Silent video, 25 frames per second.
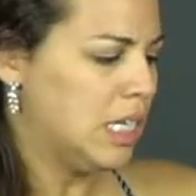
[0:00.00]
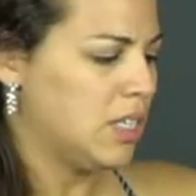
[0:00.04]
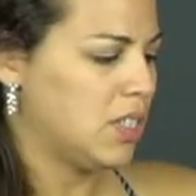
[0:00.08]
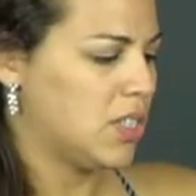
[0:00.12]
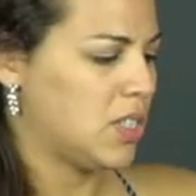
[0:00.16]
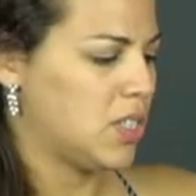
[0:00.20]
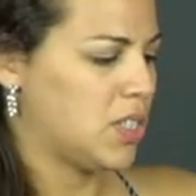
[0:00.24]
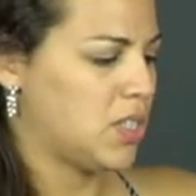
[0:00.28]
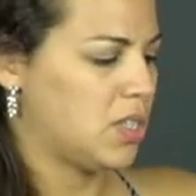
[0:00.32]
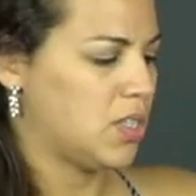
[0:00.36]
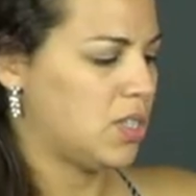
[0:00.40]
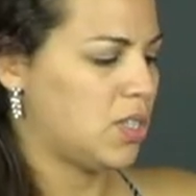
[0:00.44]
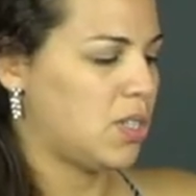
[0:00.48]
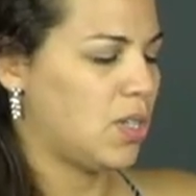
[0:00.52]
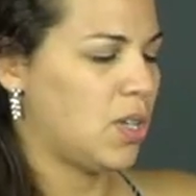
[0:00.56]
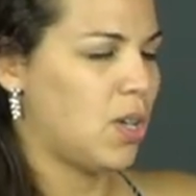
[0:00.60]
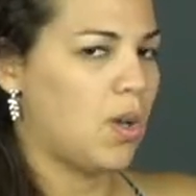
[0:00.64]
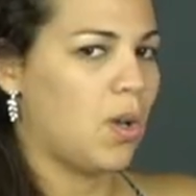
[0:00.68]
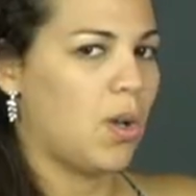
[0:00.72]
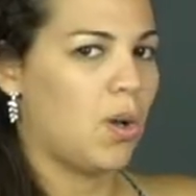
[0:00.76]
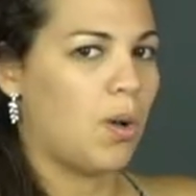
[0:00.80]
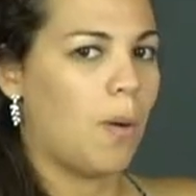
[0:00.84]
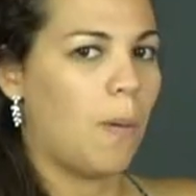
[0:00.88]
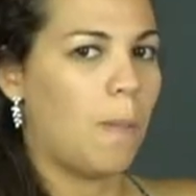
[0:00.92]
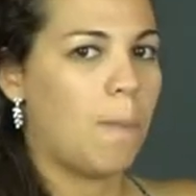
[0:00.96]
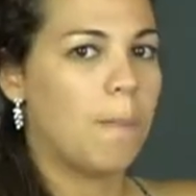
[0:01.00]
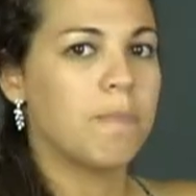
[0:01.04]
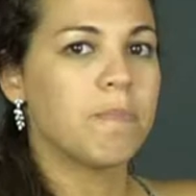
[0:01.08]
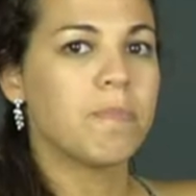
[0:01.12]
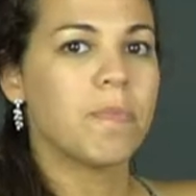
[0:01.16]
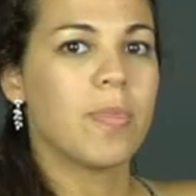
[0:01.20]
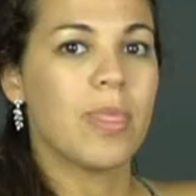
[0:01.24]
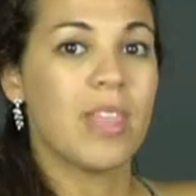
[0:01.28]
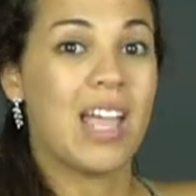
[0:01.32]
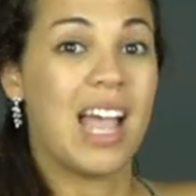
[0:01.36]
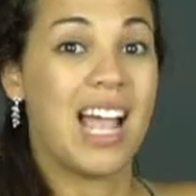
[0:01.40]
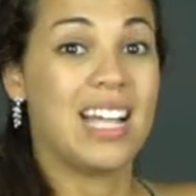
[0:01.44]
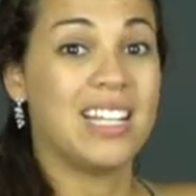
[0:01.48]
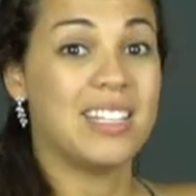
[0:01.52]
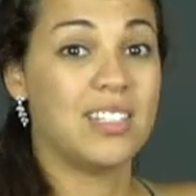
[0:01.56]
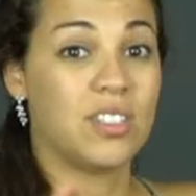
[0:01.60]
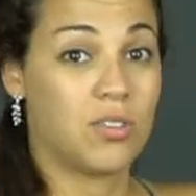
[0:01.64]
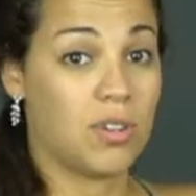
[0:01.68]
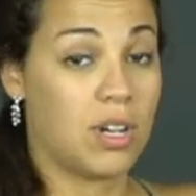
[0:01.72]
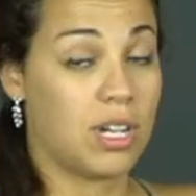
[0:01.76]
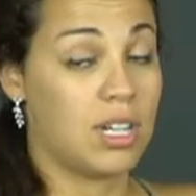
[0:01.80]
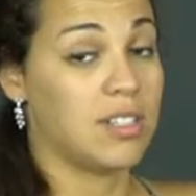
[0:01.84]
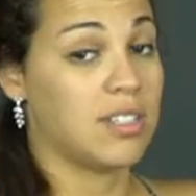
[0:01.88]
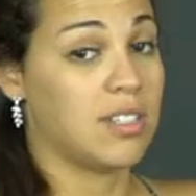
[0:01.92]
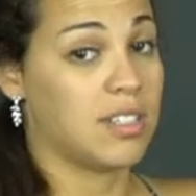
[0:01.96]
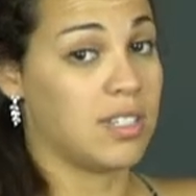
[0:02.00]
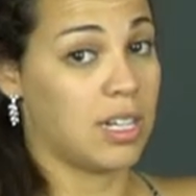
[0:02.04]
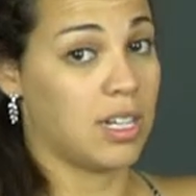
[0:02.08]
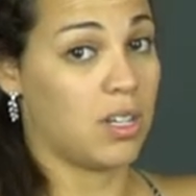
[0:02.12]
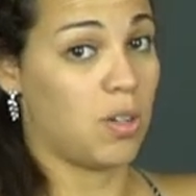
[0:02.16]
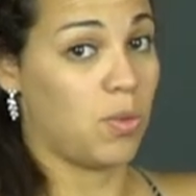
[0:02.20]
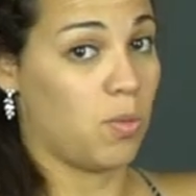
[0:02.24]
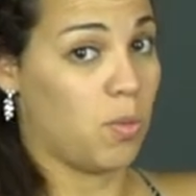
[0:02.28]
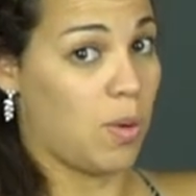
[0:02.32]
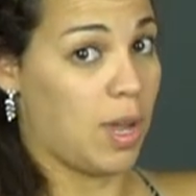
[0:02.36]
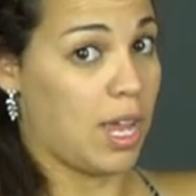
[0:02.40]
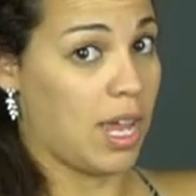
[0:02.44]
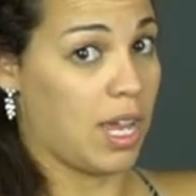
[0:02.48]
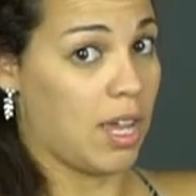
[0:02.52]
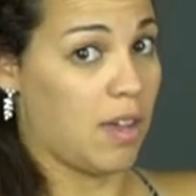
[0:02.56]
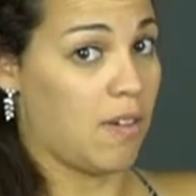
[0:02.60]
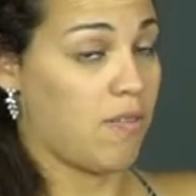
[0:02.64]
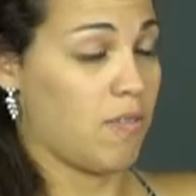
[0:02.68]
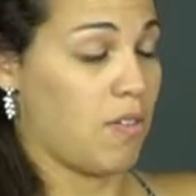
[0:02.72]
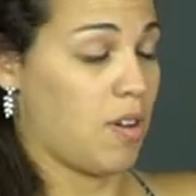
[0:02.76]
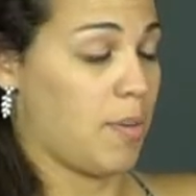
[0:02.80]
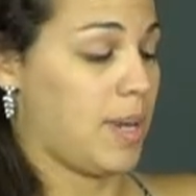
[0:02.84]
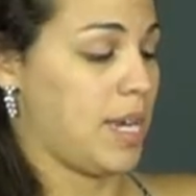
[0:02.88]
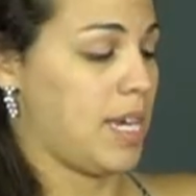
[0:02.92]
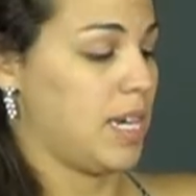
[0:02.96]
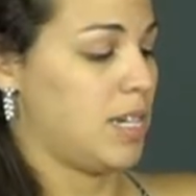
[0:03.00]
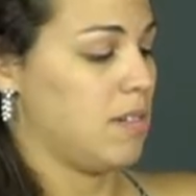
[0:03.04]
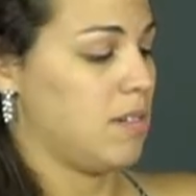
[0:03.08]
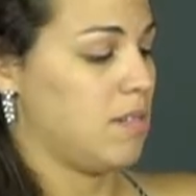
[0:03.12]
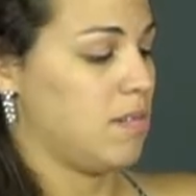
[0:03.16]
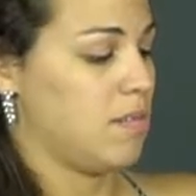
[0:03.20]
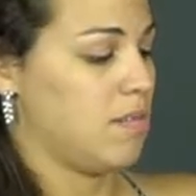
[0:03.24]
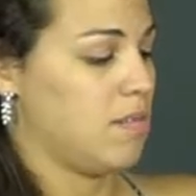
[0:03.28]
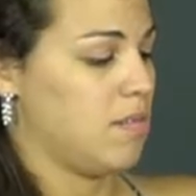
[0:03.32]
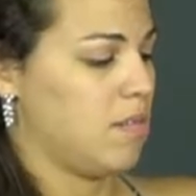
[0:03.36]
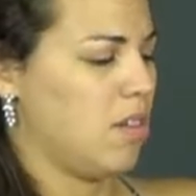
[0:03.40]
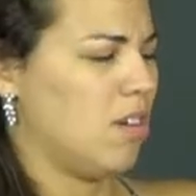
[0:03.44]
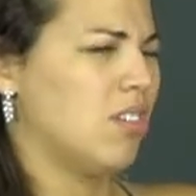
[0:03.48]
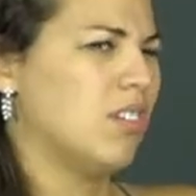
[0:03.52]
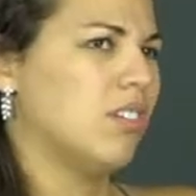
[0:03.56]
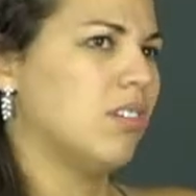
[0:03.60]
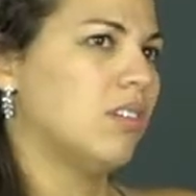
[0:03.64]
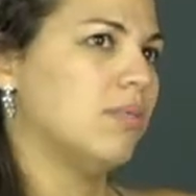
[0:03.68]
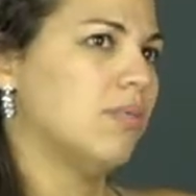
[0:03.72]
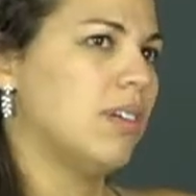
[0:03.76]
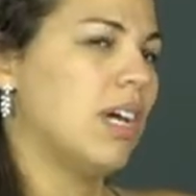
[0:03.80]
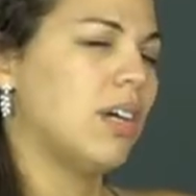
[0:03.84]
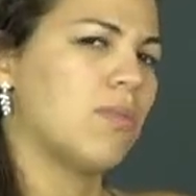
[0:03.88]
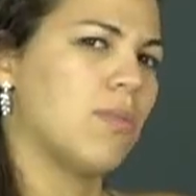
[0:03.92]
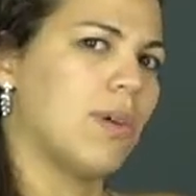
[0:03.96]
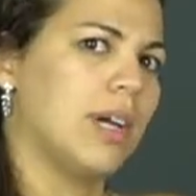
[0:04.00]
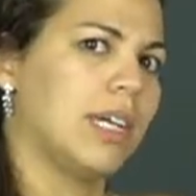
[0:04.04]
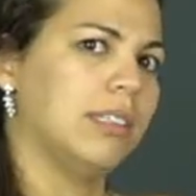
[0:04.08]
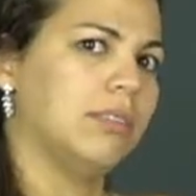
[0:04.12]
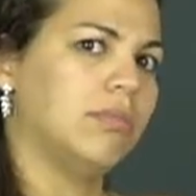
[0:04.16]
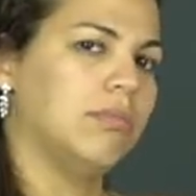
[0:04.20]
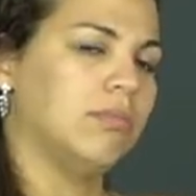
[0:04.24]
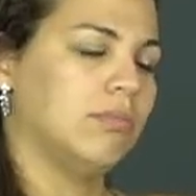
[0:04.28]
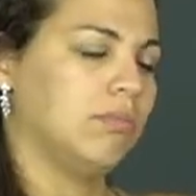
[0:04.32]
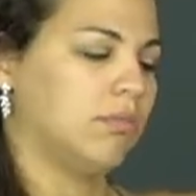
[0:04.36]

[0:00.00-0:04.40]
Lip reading: So I just try to stick away from it, although not quite.